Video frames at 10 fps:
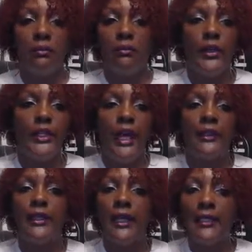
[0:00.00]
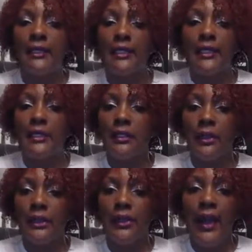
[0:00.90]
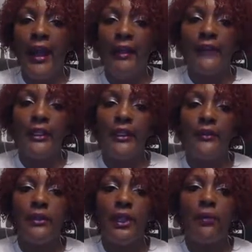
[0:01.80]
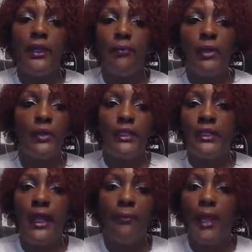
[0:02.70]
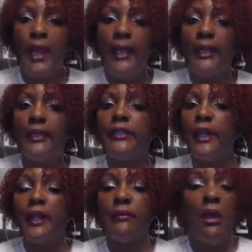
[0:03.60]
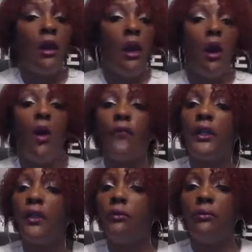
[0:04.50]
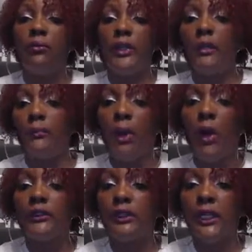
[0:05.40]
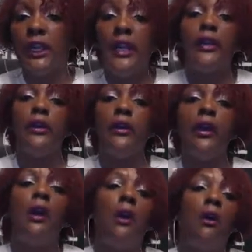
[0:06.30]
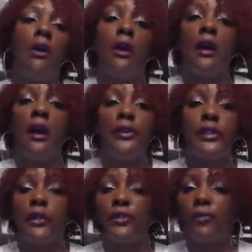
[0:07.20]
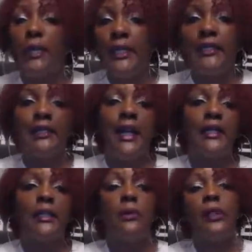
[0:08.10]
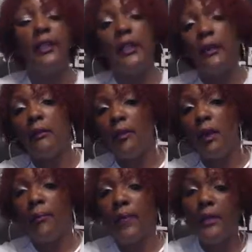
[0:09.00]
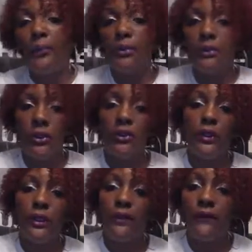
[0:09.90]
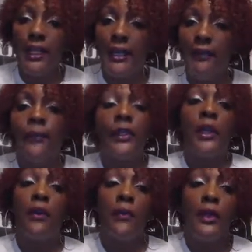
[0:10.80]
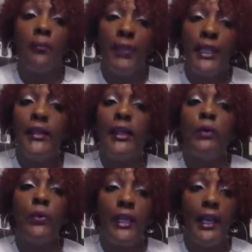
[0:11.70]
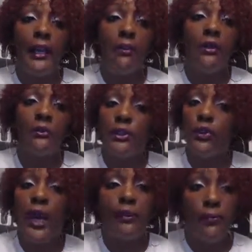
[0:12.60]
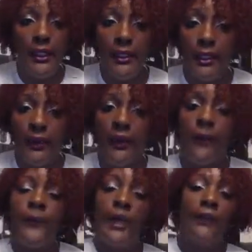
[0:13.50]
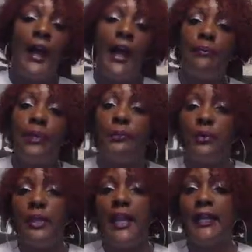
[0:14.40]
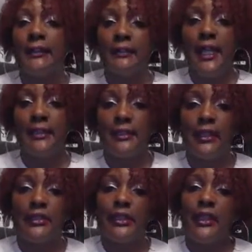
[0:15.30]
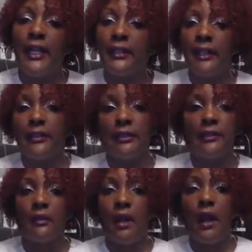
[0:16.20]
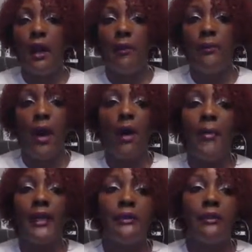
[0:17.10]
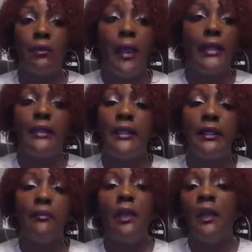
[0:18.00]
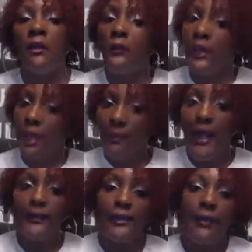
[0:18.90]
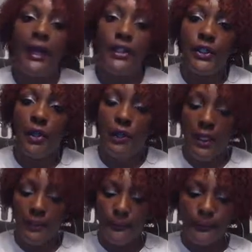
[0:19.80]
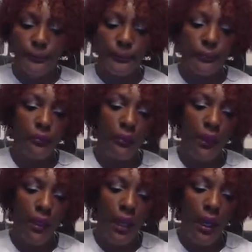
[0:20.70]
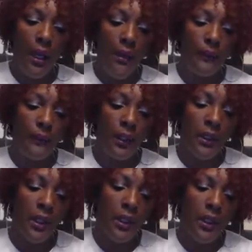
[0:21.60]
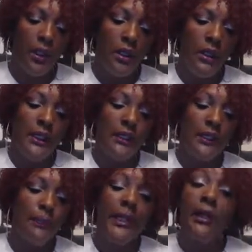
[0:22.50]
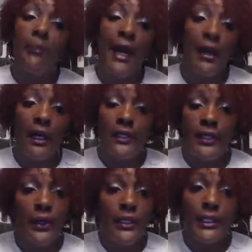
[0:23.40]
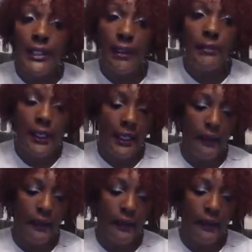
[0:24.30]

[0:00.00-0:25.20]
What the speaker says: reach out to us and let us know that you're having it so we can be on the same page, and hopefully we can post it here or on our other social media sites so we can get people to the event. If we can be there, we'll try to be there. If I have people in that city or state that's on my direct team, then I'm gonna have somebody show up. You need to speak about a certain subject.